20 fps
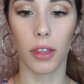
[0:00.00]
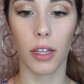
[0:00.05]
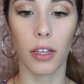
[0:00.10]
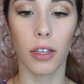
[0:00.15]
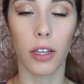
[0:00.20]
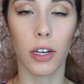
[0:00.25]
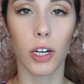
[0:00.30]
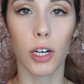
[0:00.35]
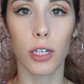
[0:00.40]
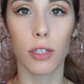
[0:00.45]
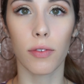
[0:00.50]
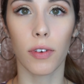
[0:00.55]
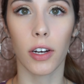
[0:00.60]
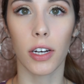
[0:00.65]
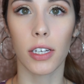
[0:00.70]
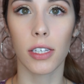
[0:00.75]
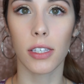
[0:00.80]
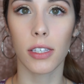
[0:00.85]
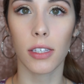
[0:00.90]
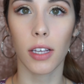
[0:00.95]
The glitter is
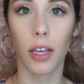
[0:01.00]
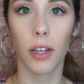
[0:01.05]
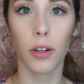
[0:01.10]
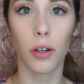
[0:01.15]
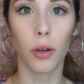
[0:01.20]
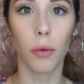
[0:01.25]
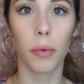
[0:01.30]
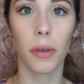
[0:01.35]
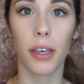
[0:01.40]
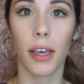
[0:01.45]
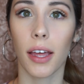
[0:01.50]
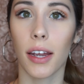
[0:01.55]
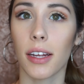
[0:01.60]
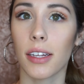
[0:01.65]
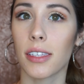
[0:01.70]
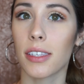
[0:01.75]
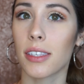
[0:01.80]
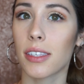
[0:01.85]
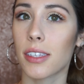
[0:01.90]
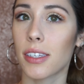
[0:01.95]
very subtle, but yet
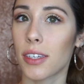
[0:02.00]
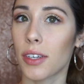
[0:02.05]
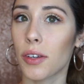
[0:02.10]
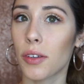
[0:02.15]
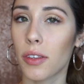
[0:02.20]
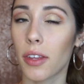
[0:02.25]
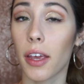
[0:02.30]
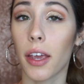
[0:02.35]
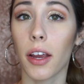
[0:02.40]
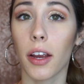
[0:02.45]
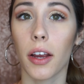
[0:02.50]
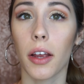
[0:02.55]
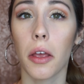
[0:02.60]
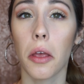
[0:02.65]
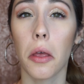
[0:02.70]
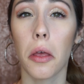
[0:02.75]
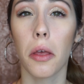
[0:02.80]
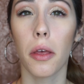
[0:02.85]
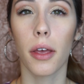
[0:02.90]
it's still there.